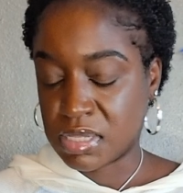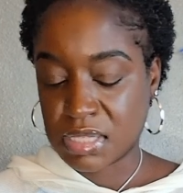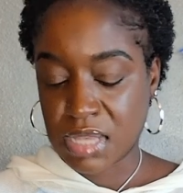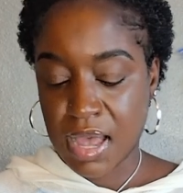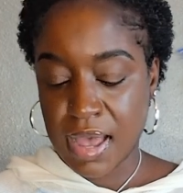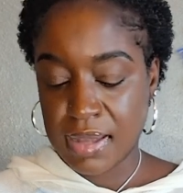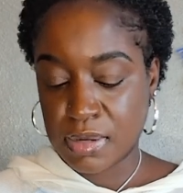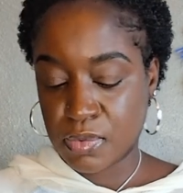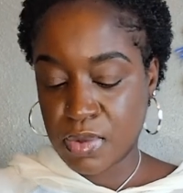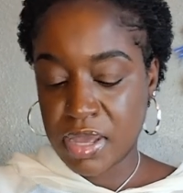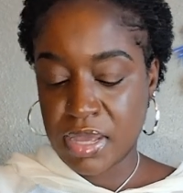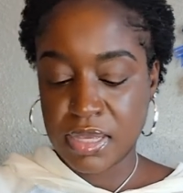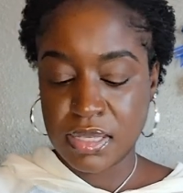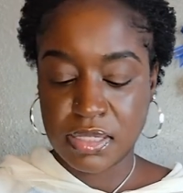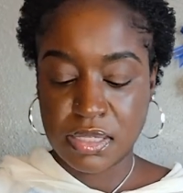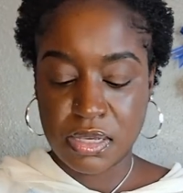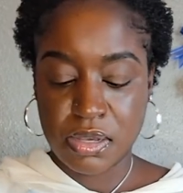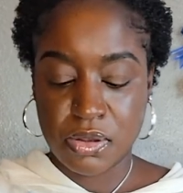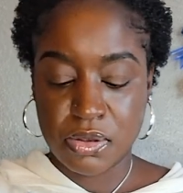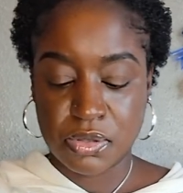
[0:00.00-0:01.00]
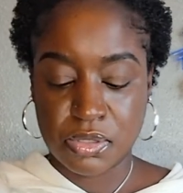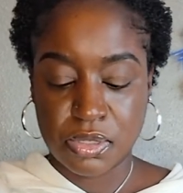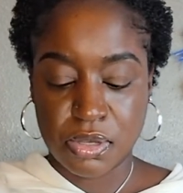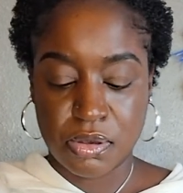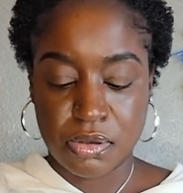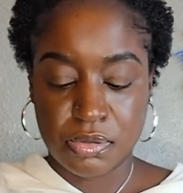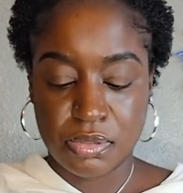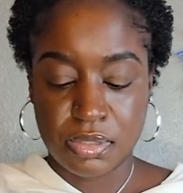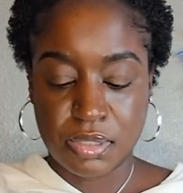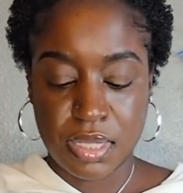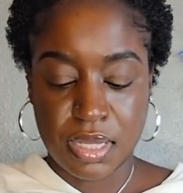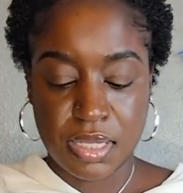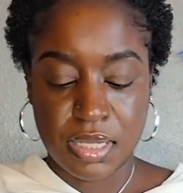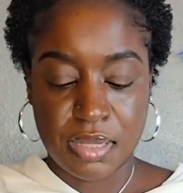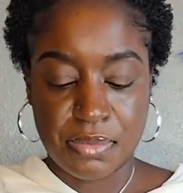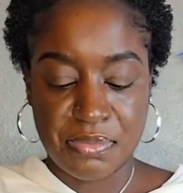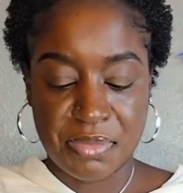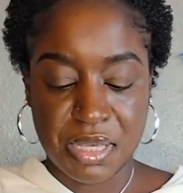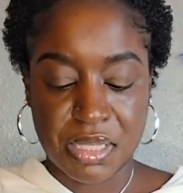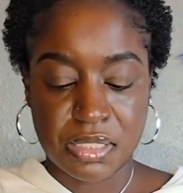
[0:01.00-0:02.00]
sideways here, so they
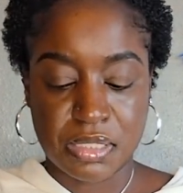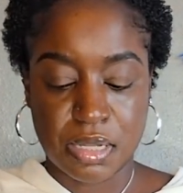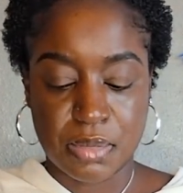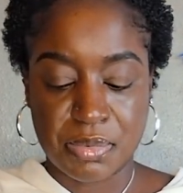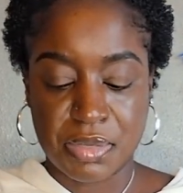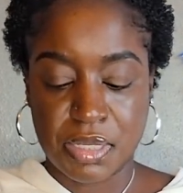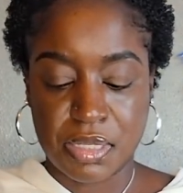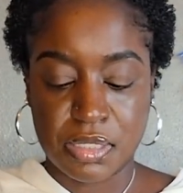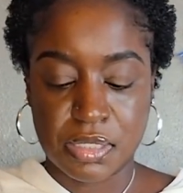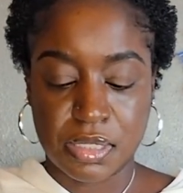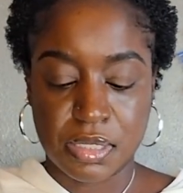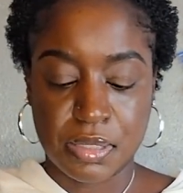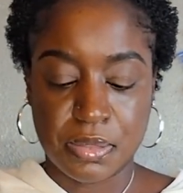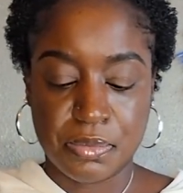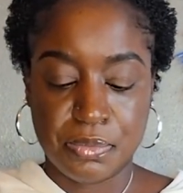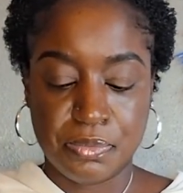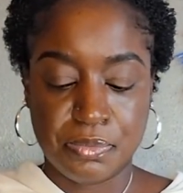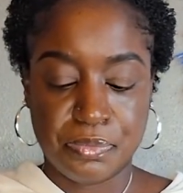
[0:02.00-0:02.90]
get mixed up easily.